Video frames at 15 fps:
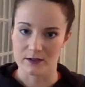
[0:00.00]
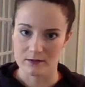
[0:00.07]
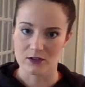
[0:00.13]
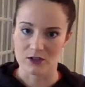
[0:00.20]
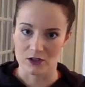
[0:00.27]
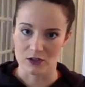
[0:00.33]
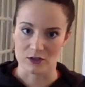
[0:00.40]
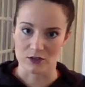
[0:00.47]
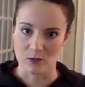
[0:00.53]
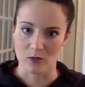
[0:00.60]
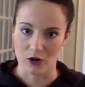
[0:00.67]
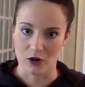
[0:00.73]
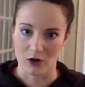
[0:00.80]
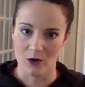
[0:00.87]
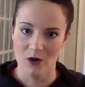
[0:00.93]
till
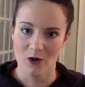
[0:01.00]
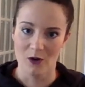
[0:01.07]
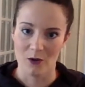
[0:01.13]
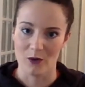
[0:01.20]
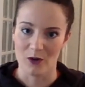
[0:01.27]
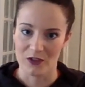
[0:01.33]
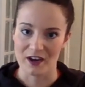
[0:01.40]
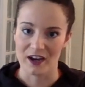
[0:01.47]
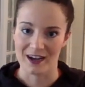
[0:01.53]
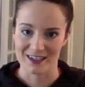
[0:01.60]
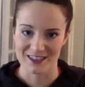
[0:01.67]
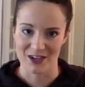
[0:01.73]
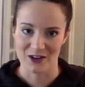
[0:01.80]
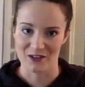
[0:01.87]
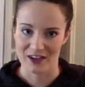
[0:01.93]
tomorrow or the next
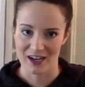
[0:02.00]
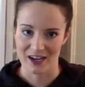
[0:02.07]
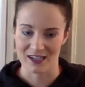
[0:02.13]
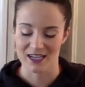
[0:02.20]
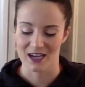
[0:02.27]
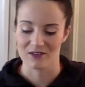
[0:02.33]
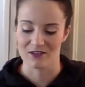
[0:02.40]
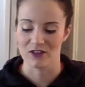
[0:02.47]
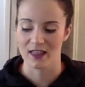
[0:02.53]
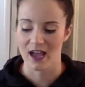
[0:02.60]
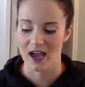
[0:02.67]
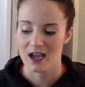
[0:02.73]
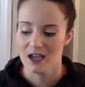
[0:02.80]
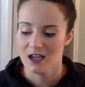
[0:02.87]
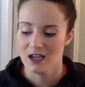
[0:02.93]
day or the next day after
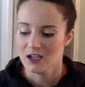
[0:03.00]
that.